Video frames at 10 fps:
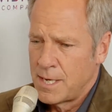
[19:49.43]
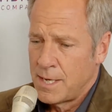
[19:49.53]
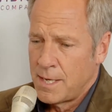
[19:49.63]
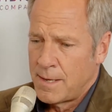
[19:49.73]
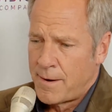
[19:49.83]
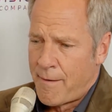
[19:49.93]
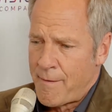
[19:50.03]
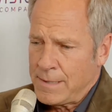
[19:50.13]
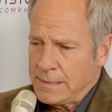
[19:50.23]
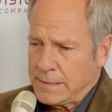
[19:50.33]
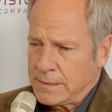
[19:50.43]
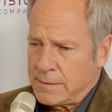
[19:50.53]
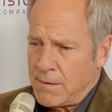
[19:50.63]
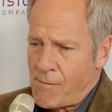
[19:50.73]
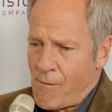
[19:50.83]
And we've taught so many people
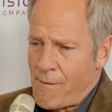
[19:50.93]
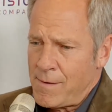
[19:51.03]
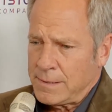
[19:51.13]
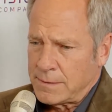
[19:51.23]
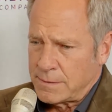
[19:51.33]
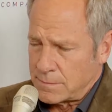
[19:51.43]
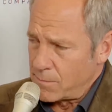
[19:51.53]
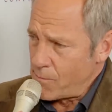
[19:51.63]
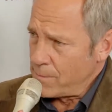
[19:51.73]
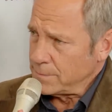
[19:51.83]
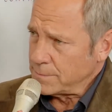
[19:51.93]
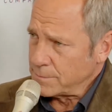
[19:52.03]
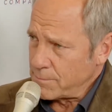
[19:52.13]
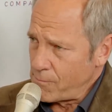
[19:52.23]
to disrespect